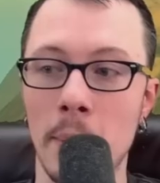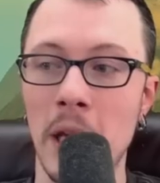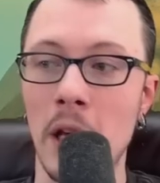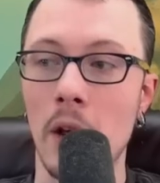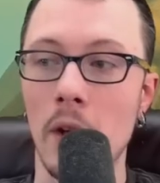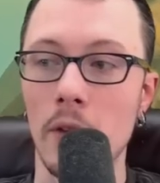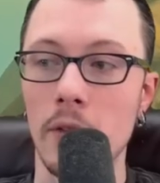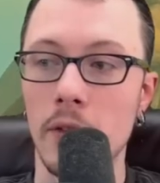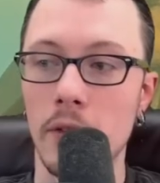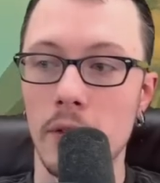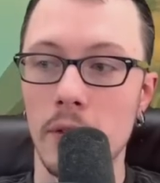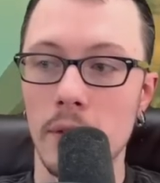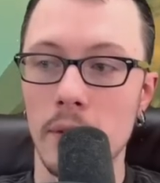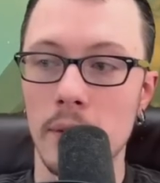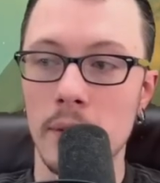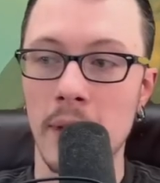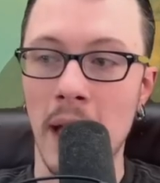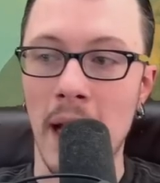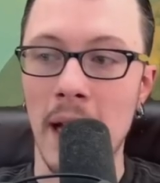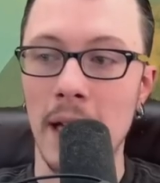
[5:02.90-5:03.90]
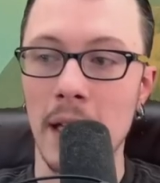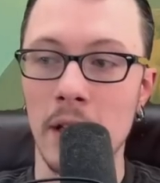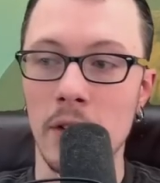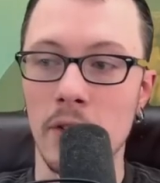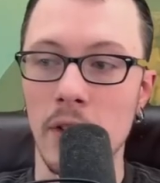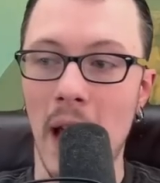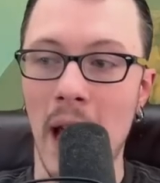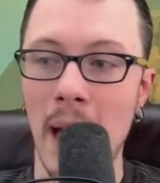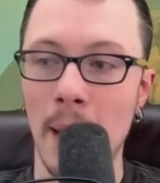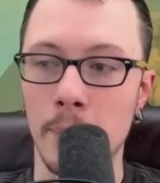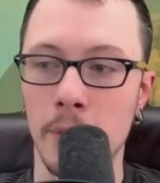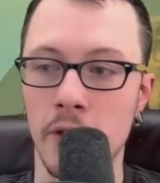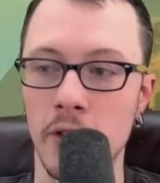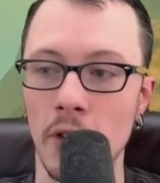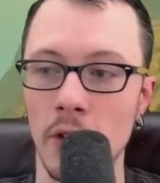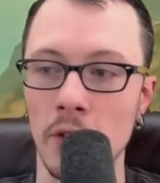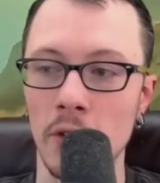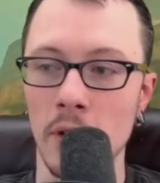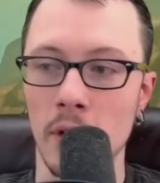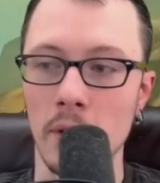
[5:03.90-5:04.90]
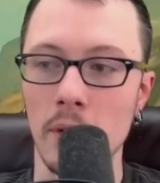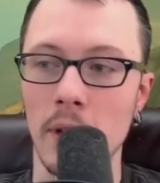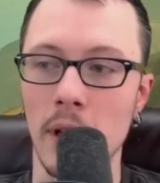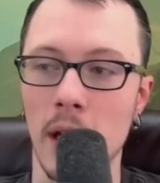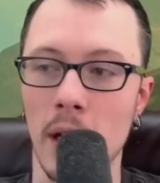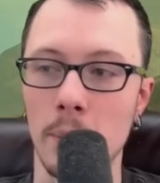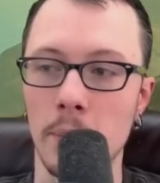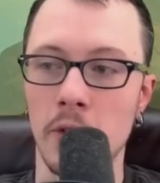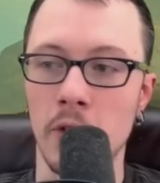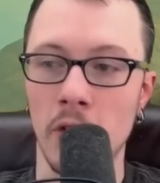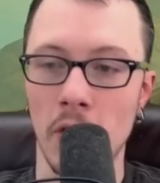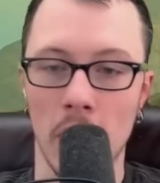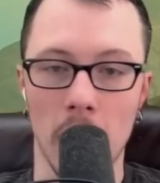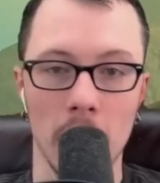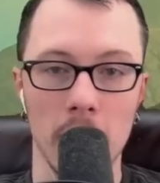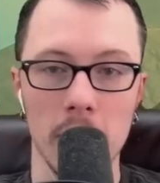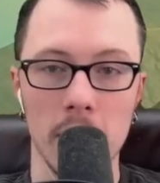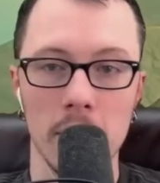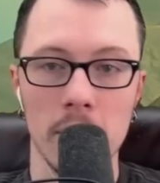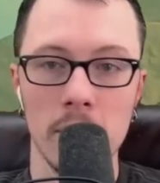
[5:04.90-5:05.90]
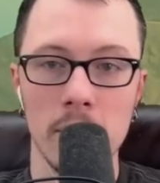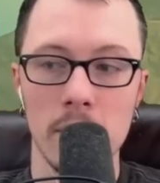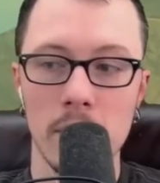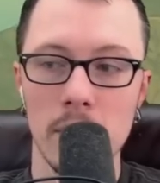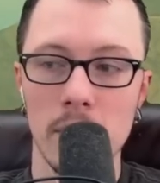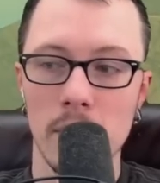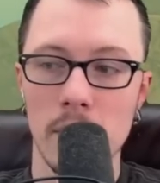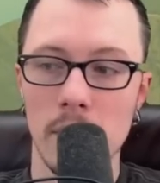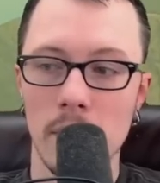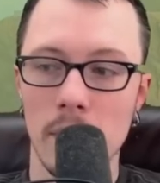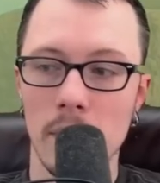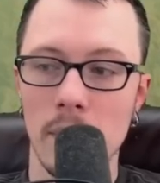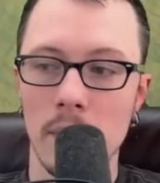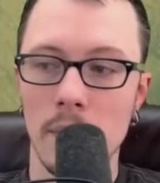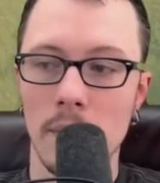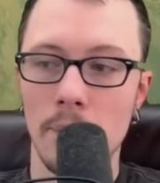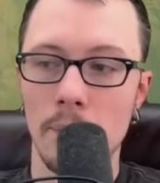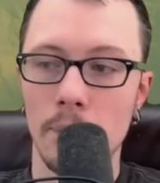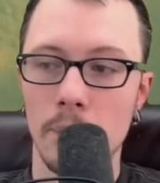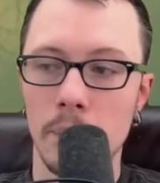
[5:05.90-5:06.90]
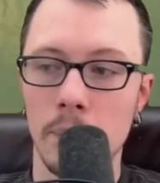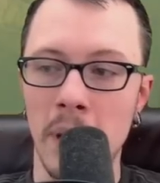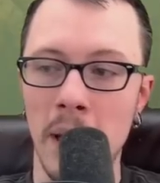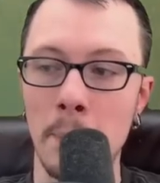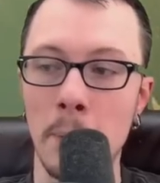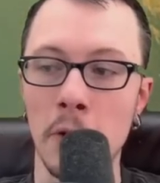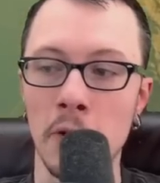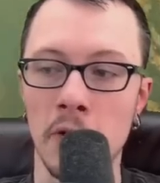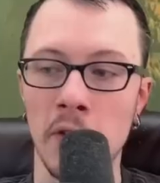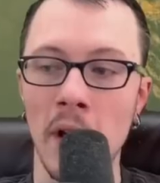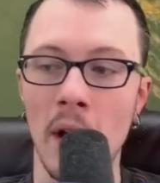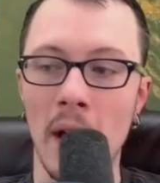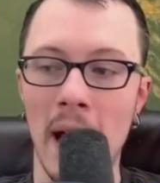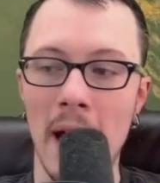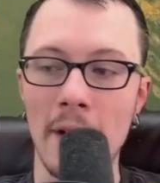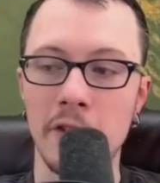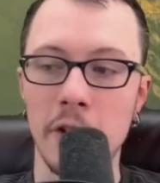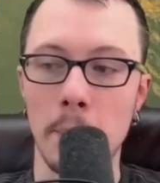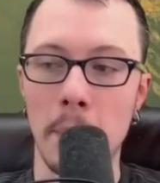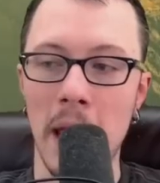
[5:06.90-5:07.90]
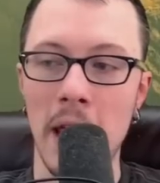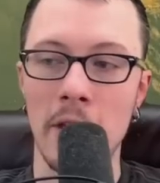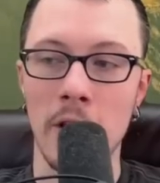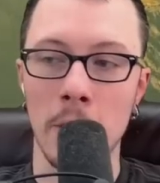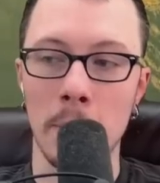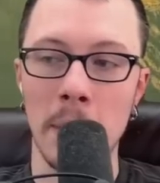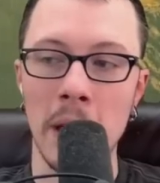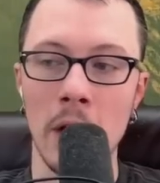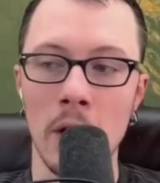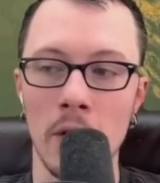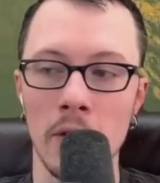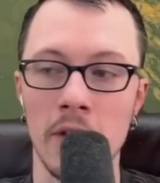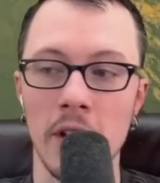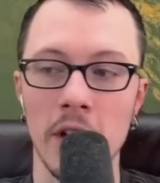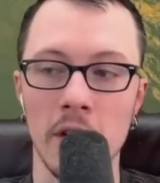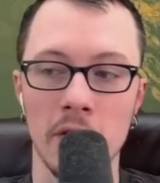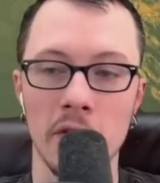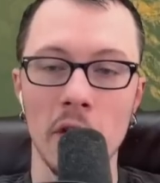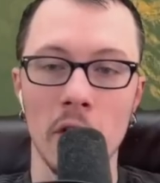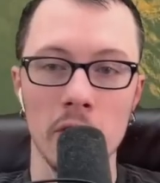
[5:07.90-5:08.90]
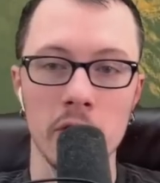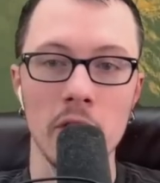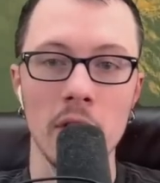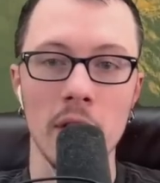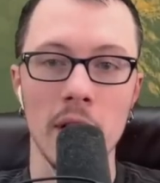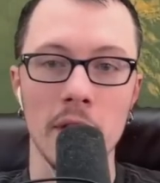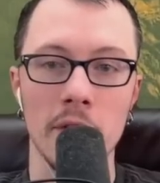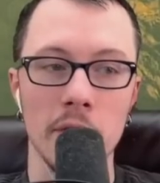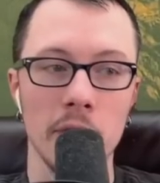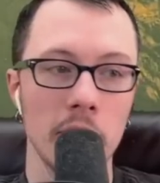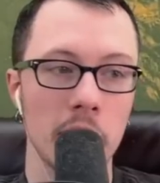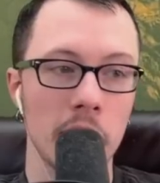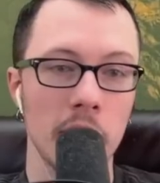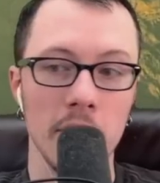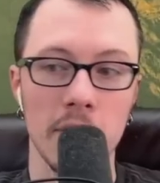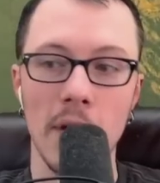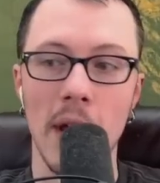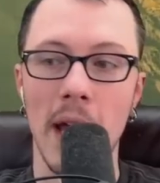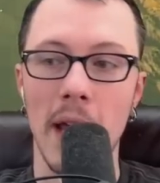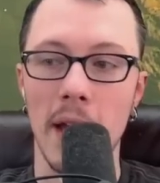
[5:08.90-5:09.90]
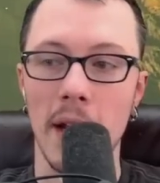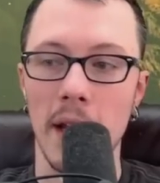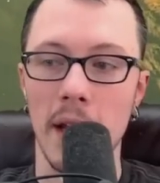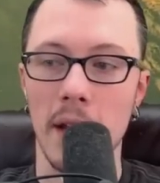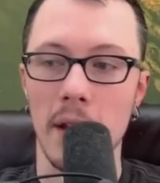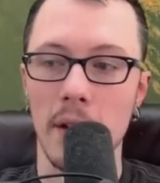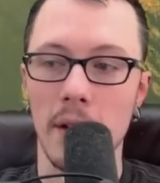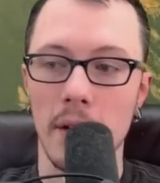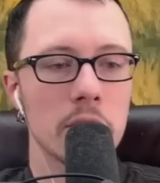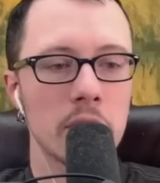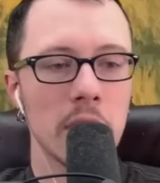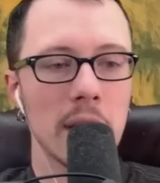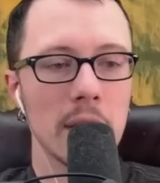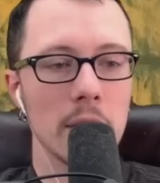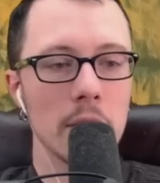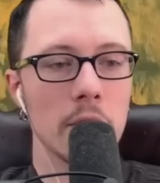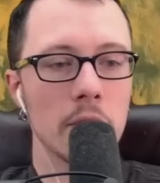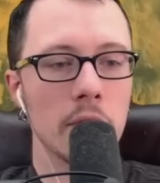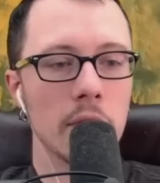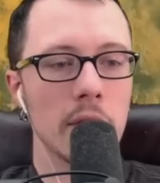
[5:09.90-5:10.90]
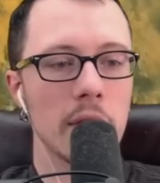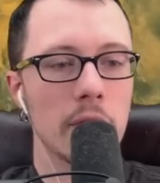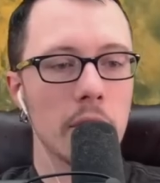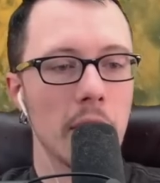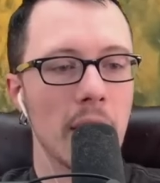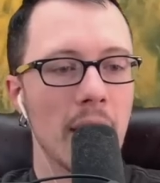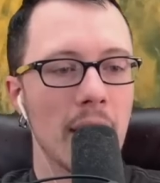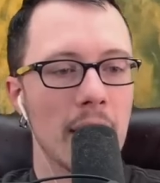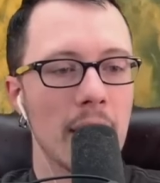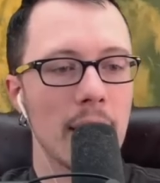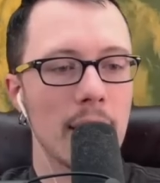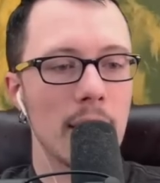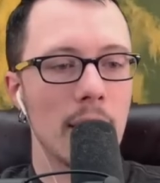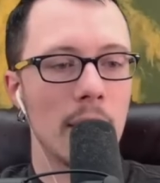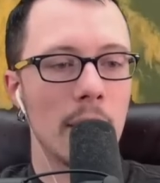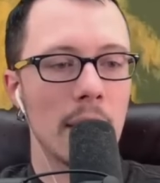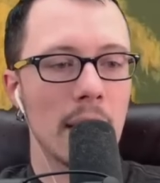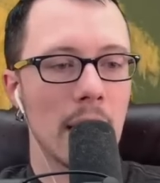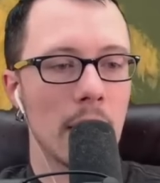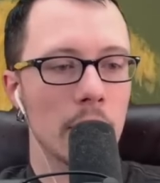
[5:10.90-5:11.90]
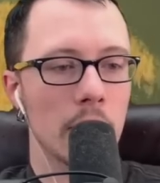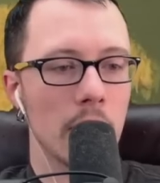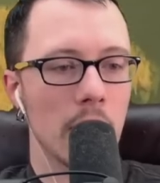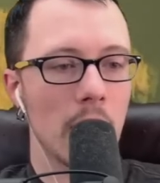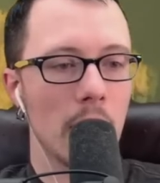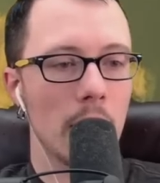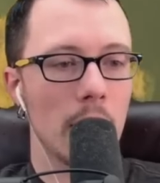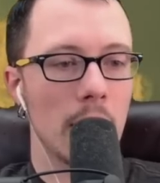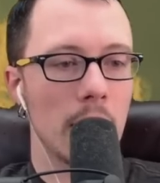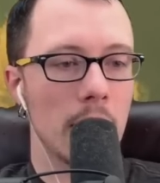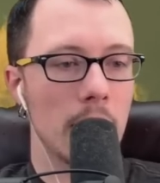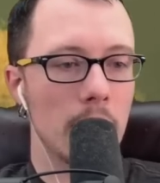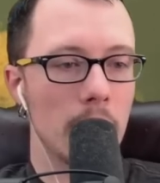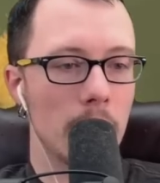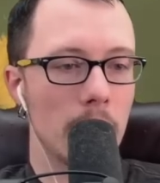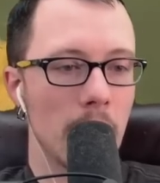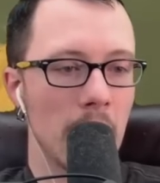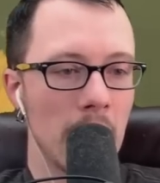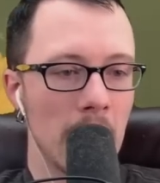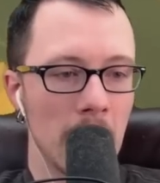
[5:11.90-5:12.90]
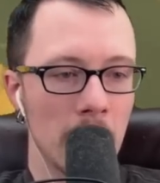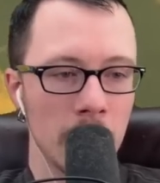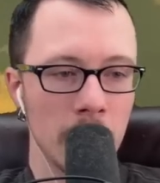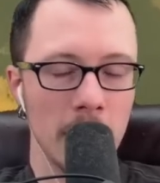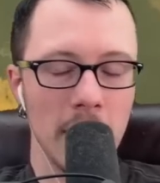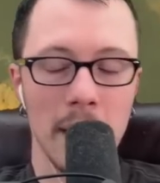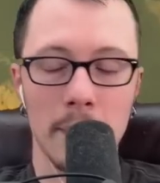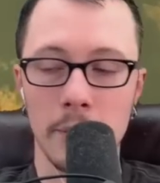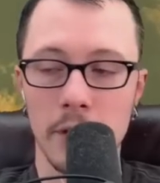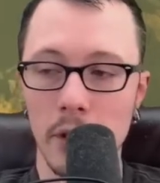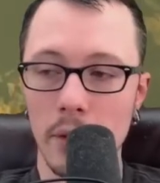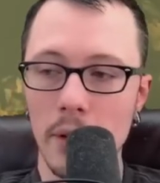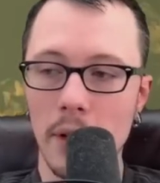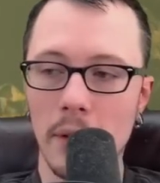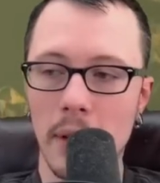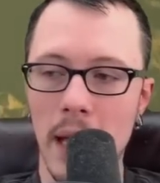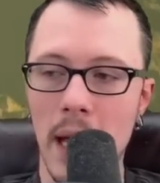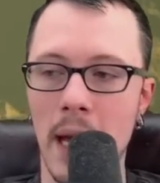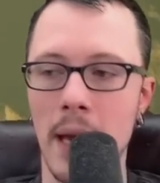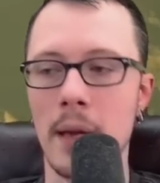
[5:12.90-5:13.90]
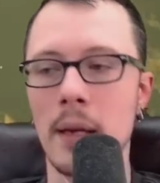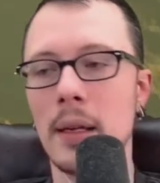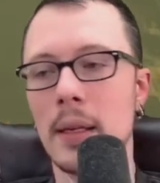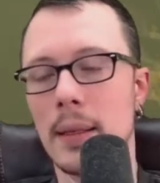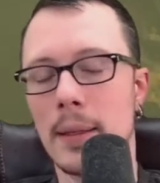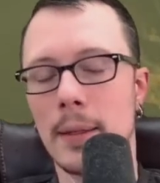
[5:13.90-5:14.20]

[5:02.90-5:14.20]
bills. That is absolutely absurd. People still have to pay their bills in a socialist society. Chandler Slesiak, hey, Owen, how's it going? And how's fam? Doing okay.